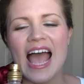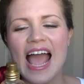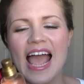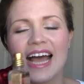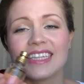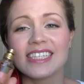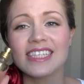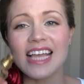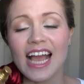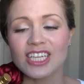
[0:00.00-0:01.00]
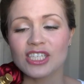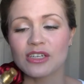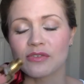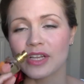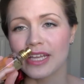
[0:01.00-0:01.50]
and this is actually
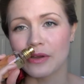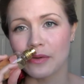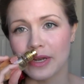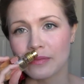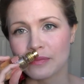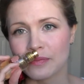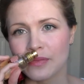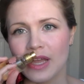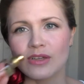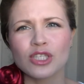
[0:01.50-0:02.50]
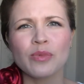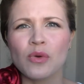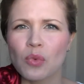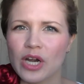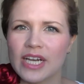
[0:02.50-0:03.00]
a really good one. I was a little
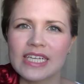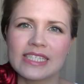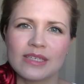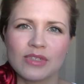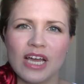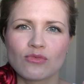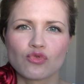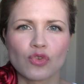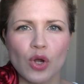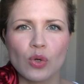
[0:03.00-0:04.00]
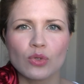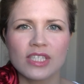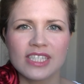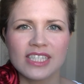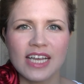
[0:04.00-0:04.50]
bit worried because sometimes rose
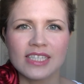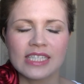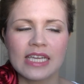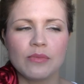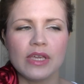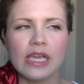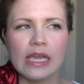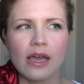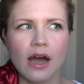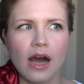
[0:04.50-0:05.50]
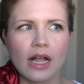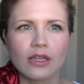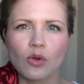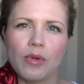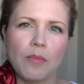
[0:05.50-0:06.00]
scents can be a
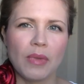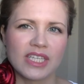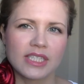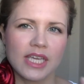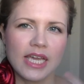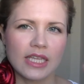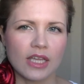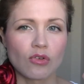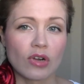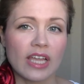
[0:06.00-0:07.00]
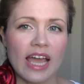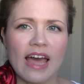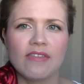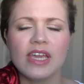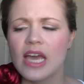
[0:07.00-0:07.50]
little bit musky and like really
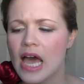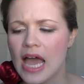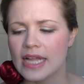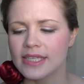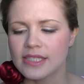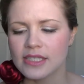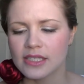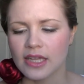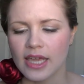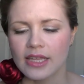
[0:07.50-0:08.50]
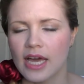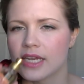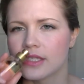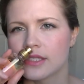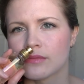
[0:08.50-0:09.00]
heavy, and this isn't like
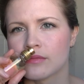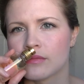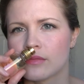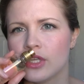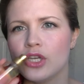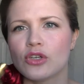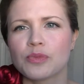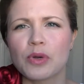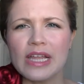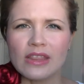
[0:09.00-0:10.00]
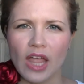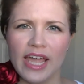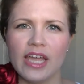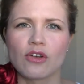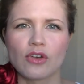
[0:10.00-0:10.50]
that. It's, you know, it's pretty
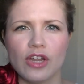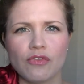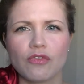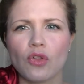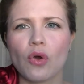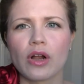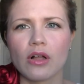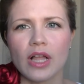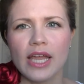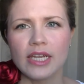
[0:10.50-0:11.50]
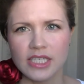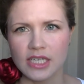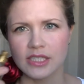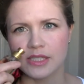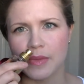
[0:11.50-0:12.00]
light and floral, and it
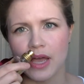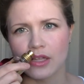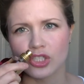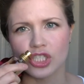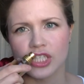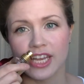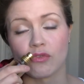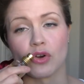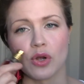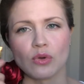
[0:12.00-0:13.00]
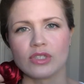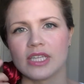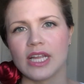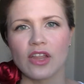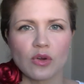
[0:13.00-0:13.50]
does smell just like rose,
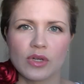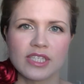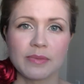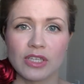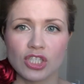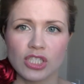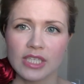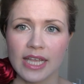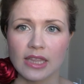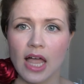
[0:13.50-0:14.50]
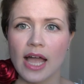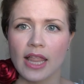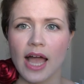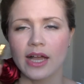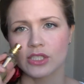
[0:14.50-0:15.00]
and the other one smells just like
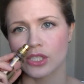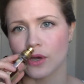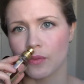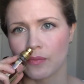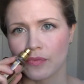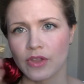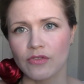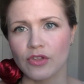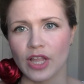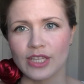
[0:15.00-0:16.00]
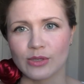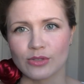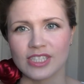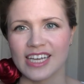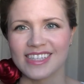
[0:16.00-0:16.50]
lilac. So if you like
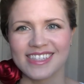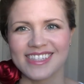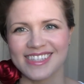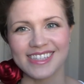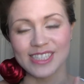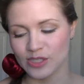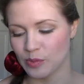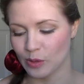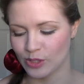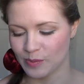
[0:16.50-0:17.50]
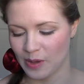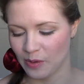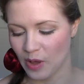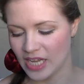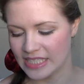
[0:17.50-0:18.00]
those scents, these both
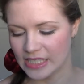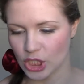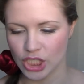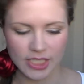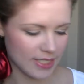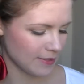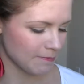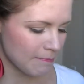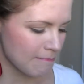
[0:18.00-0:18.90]
smell delicious.